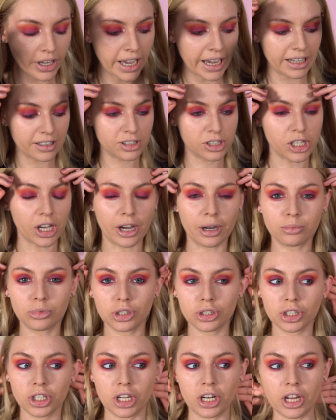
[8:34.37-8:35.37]
Okay, so I'm
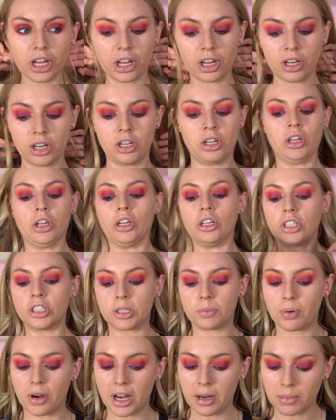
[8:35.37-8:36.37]
just going to
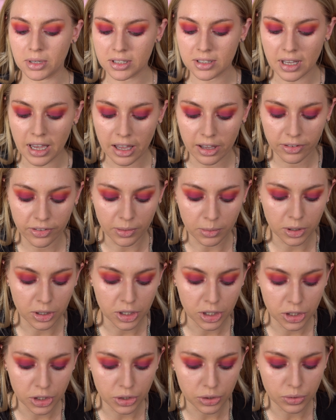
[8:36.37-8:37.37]
spray myself. I'm
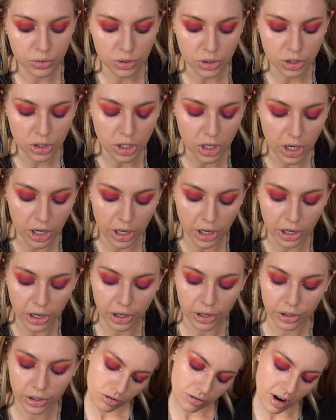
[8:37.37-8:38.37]
going to use
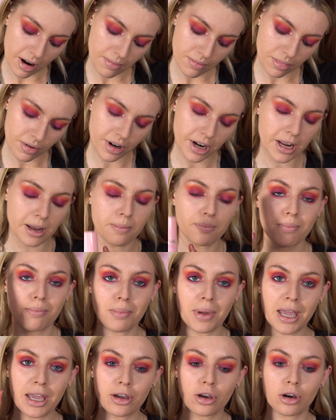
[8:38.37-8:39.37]
the Cranberry
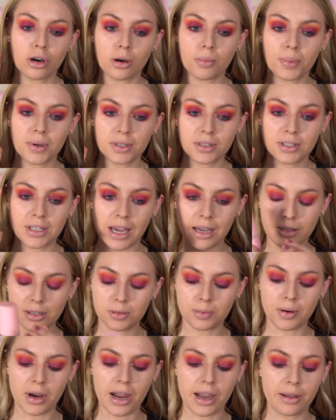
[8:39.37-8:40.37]
Makeup Setting
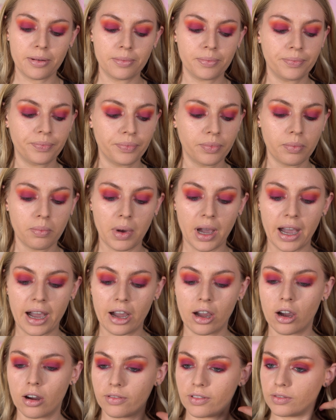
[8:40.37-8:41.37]
Spray by
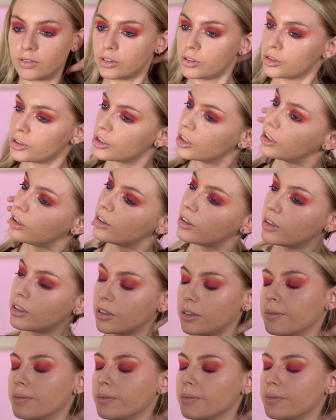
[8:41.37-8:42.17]
I Heart Revolution.